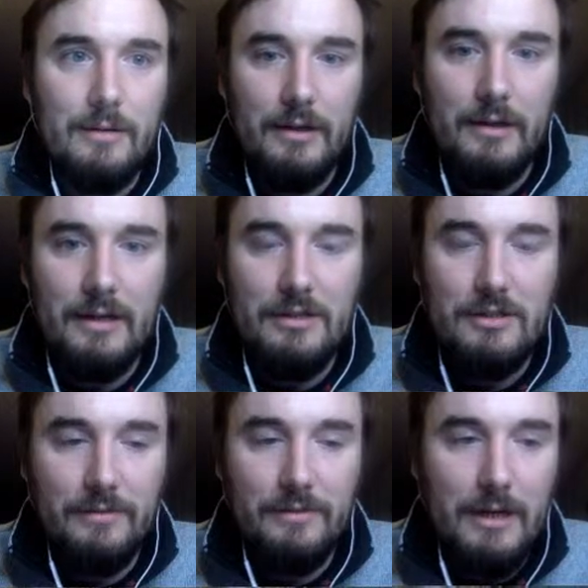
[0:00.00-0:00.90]
gonna catch up
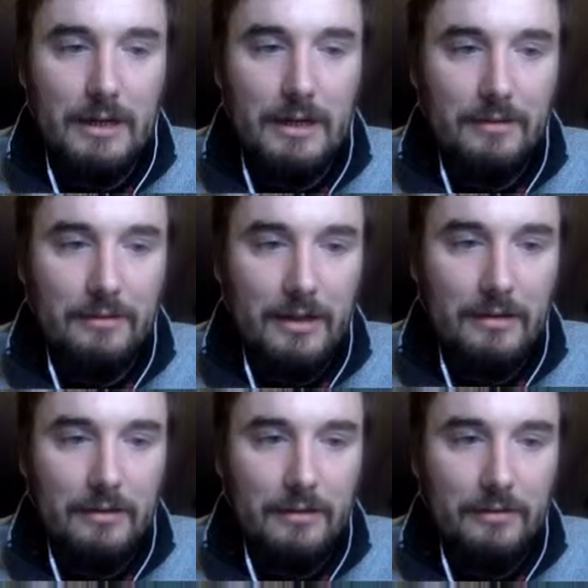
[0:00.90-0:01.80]
on some comments
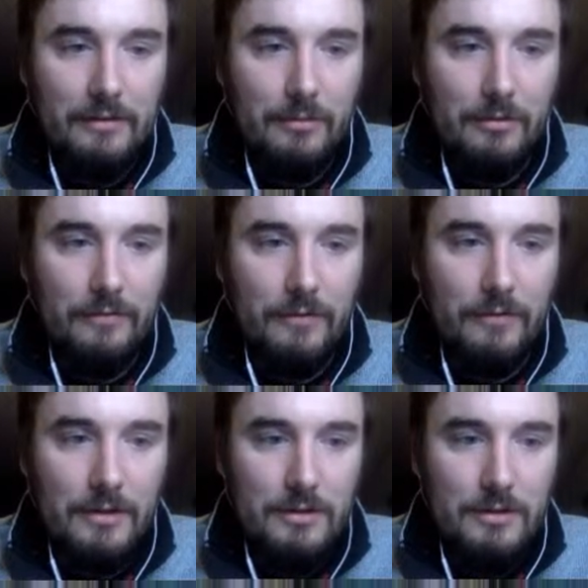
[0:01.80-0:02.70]
and look at some more
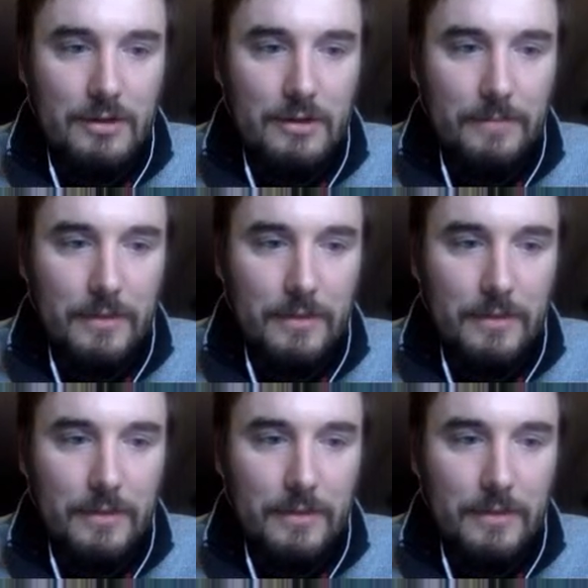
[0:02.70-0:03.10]
footage.